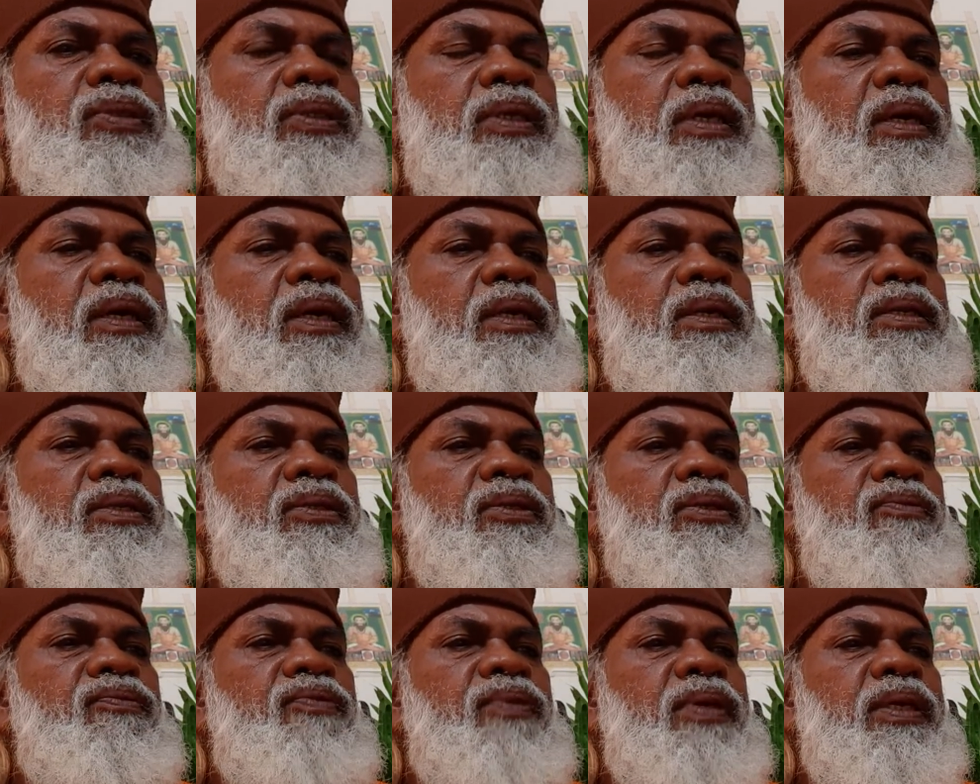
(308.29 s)
all its
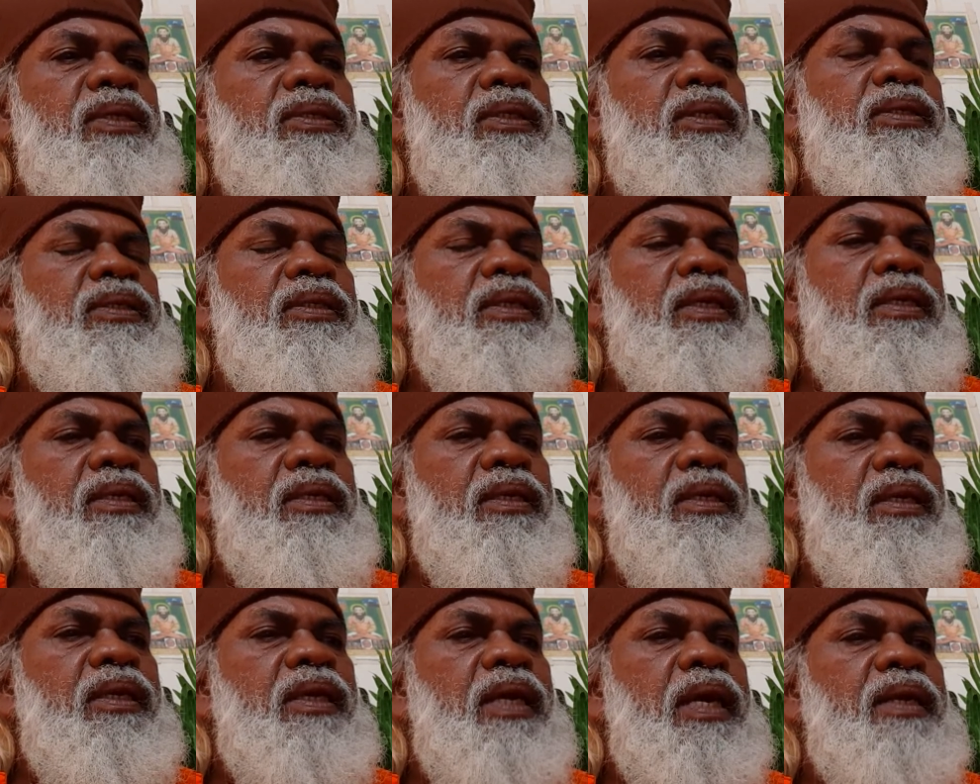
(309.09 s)
faces and
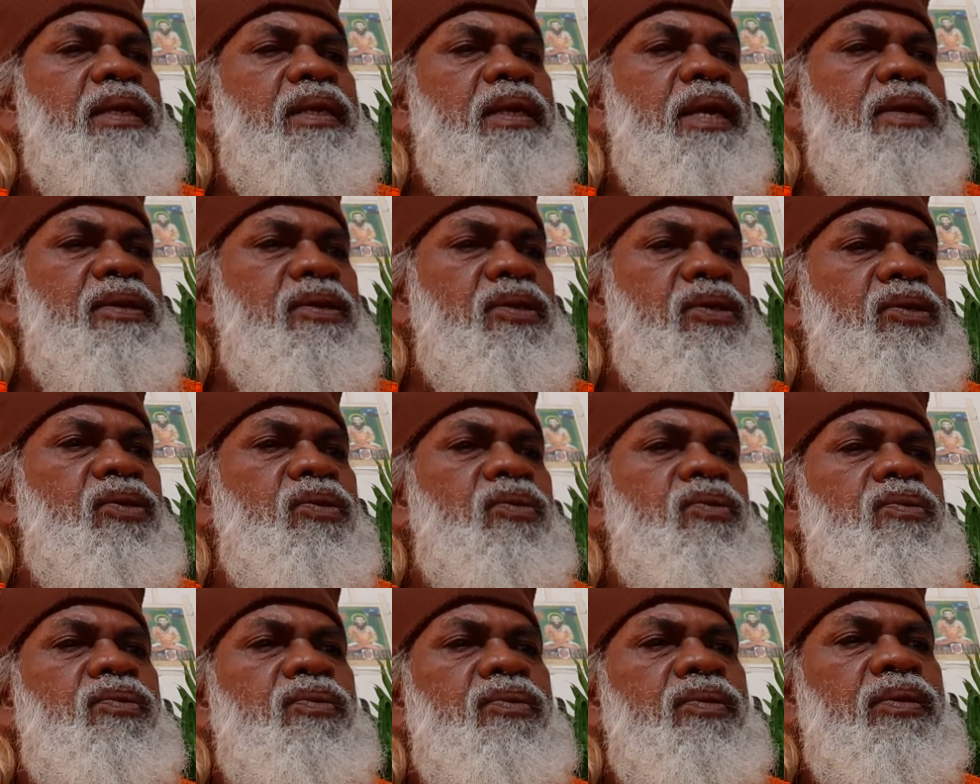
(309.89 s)
attract
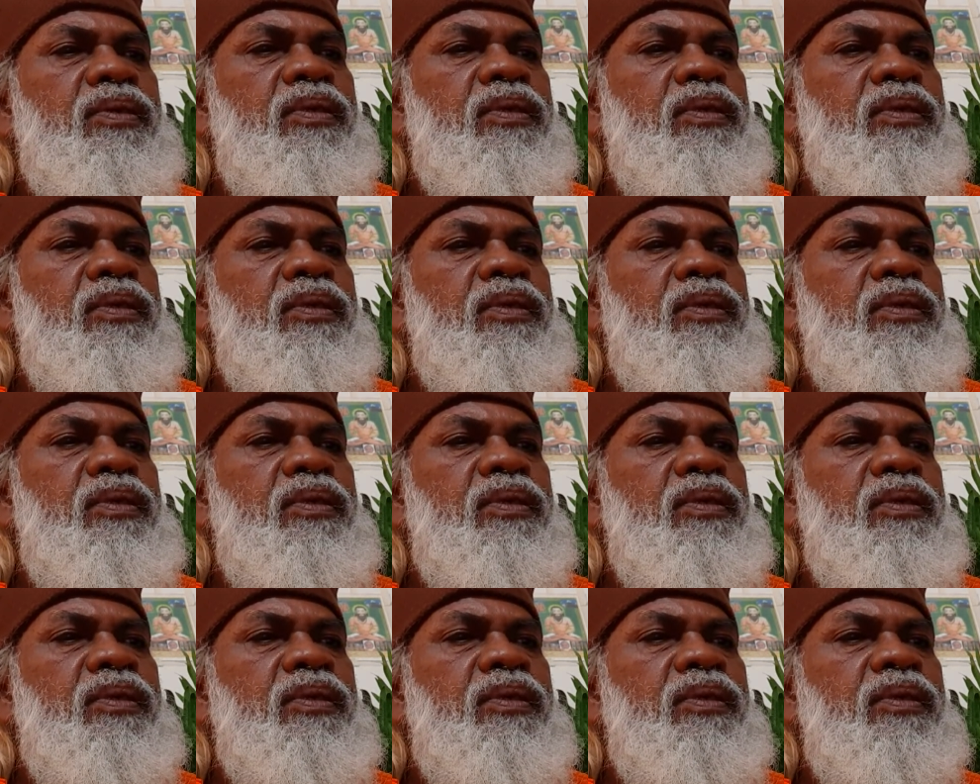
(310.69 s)
you,